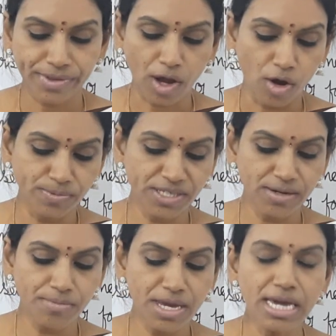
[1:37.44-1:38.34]

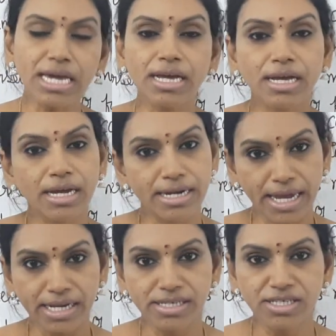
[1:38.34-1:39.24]
option B,
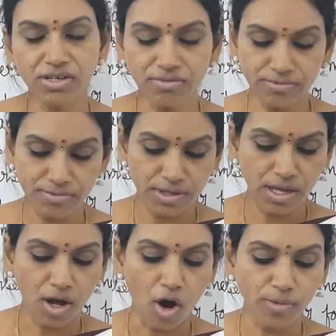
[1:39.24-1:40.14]
negative,
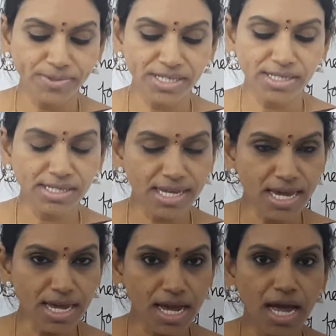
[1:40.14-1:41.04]
option
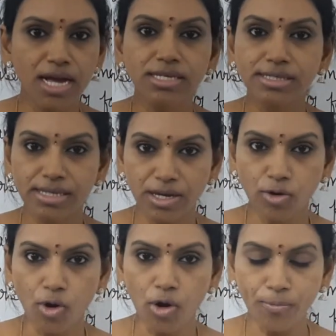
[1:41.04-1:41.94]
C,
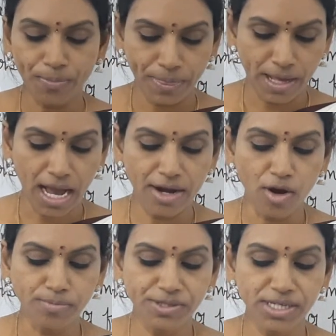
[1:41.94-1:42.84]
0, and
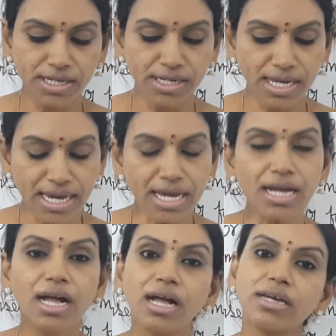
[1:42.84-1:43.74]
option
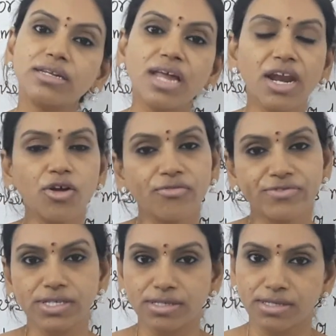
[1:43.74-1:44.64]
D, none of
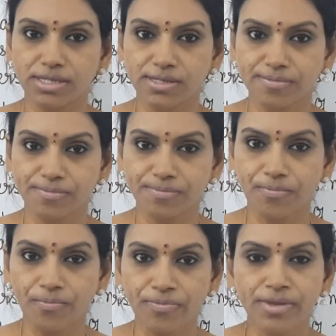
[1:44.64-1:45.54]
this.
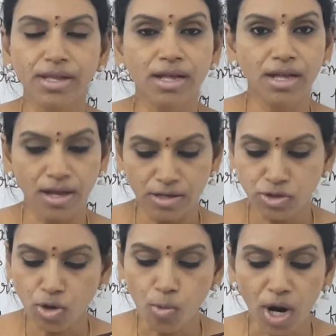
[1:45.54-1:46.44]

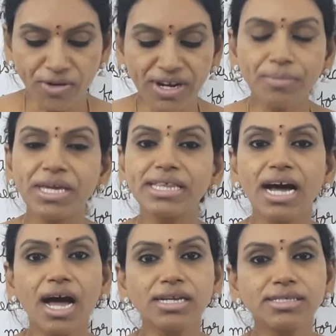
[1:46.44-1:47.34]
So what will be the
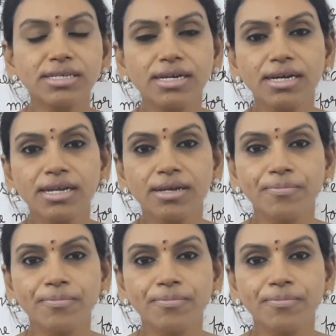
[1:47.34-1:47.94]
answer?